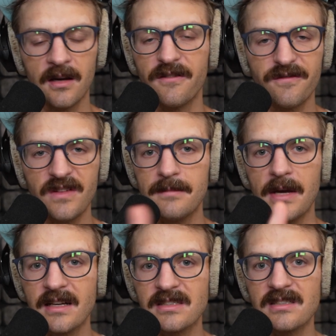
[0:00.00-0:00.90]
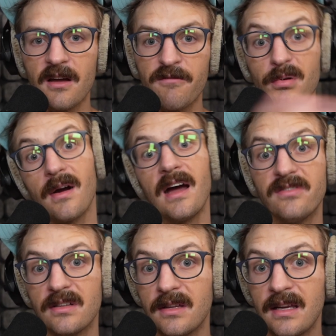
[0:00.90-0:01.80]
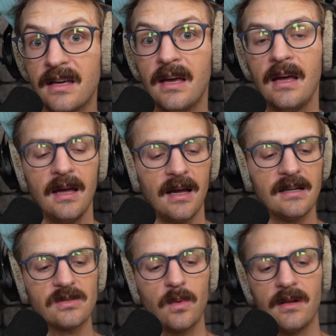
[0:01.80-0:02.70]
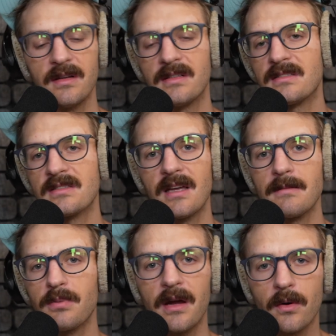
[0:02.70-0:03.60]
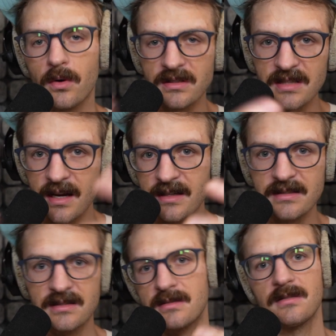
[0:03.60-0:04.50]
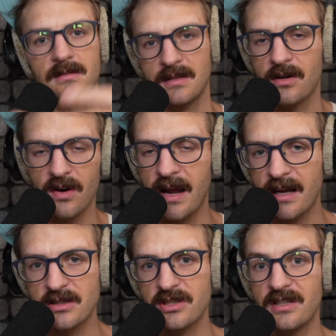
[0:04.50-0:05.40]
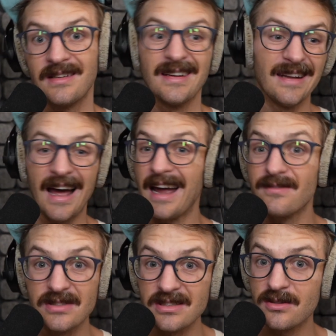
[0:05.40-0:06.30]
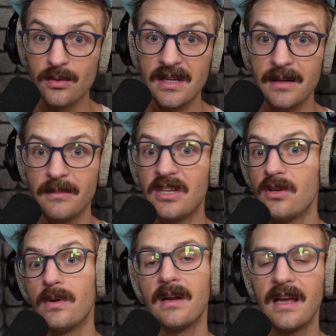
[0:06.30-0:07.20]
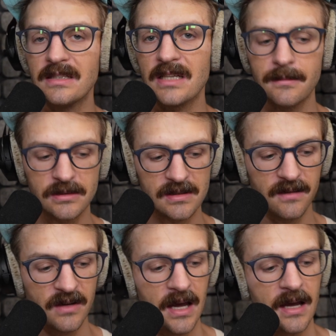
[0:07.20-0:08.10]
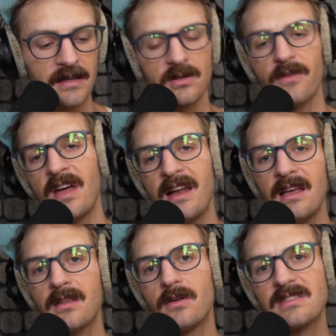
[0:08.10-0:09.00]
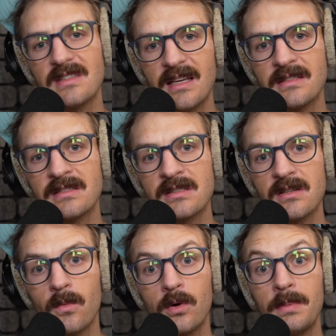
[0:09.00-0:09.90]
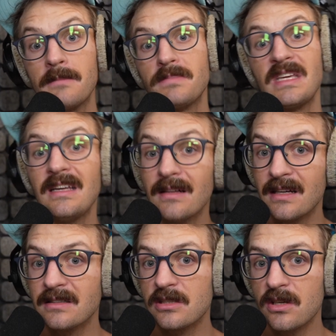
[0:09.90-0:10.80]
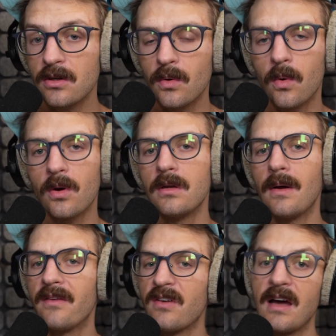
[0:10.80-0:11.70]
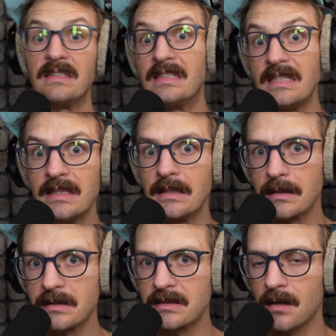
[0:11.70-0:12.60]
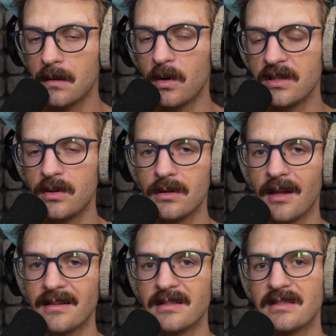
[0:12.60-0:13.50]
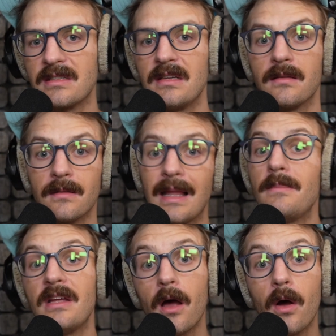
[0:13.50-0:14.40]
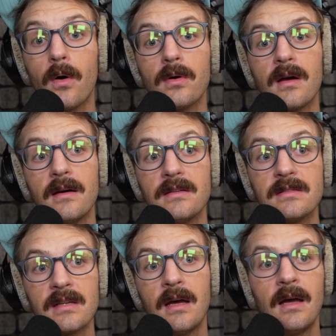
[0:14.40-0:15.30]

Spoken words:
feedback stuff privately, as well as like prioritized interaction, live stream, Q&A type stuff. So if any of those things would be appealing to you, or you have ideas on what you would like to see, let me know, because